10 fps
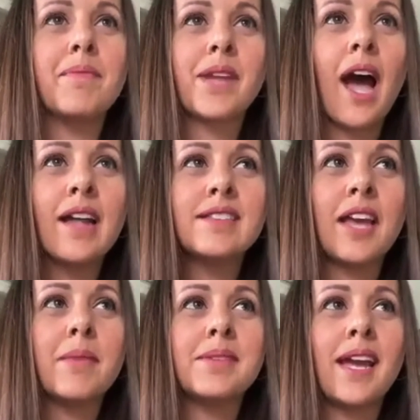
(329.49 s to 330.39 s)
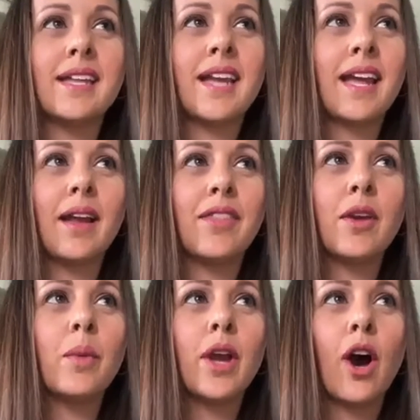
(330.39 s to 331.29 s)
concept, and yet I
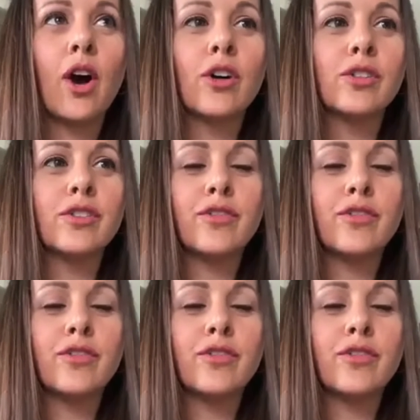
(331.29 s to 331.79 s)
think we all